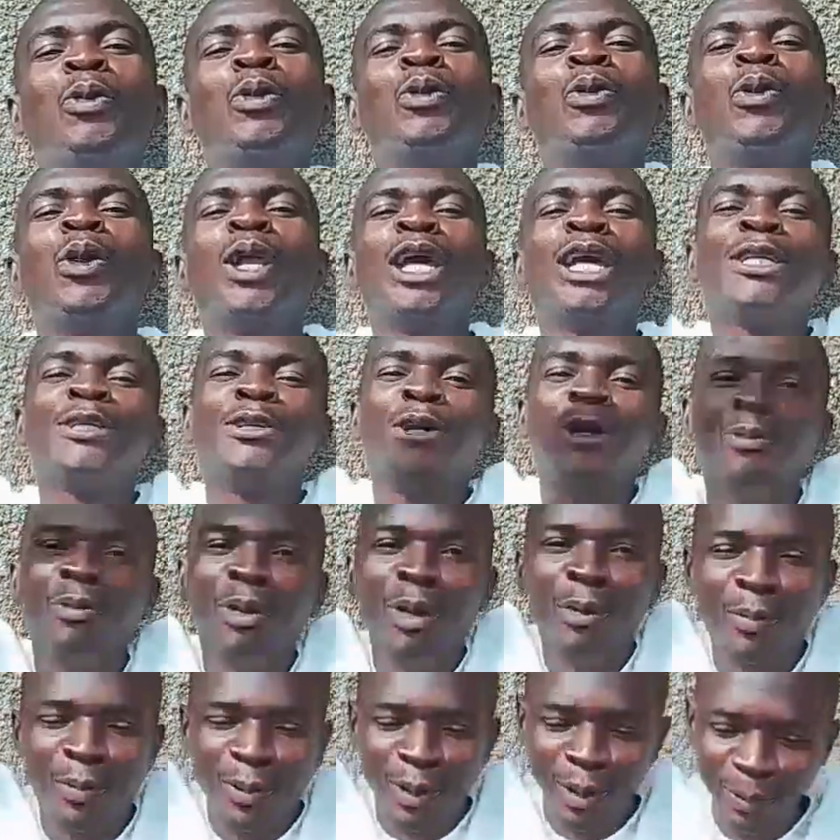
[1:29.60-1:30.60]
Mtura should
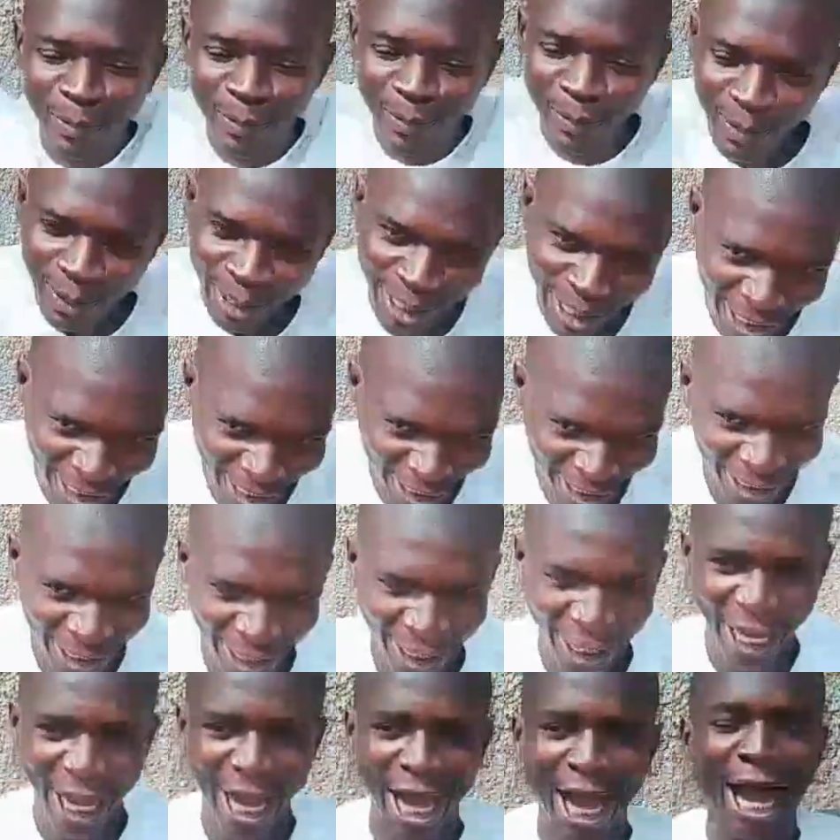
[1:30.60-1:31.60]
be prepared
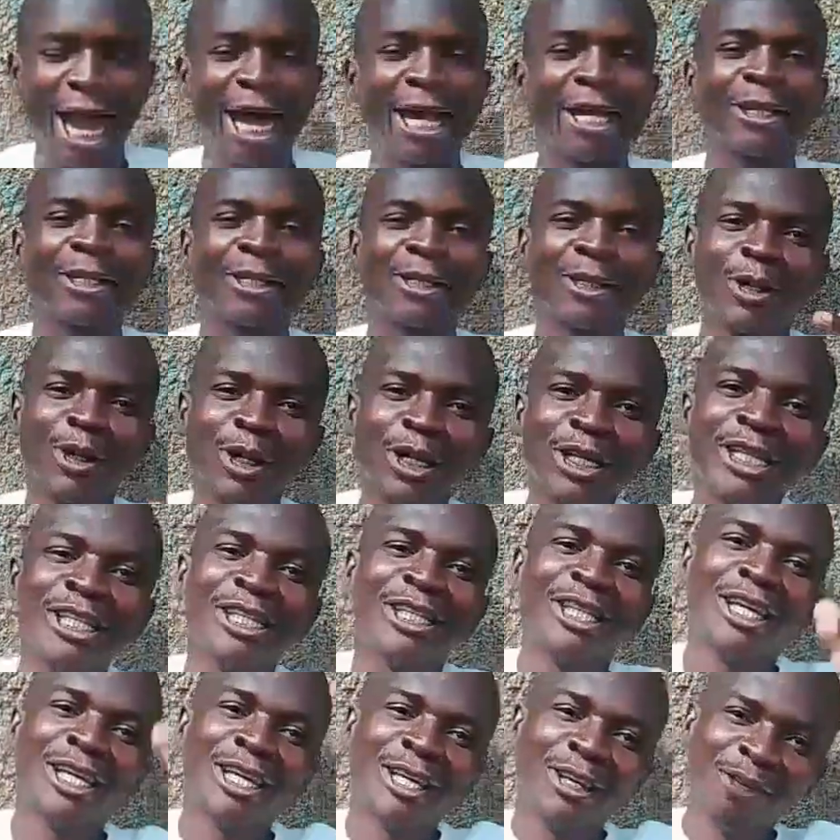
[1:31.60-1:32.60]
and sold
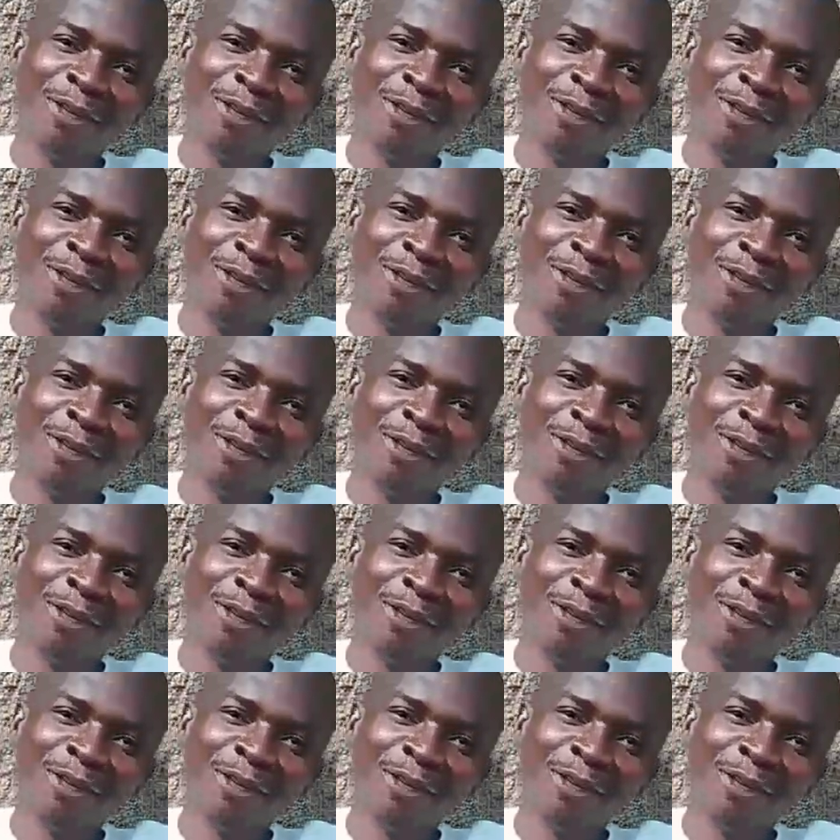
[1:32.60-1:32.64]
in the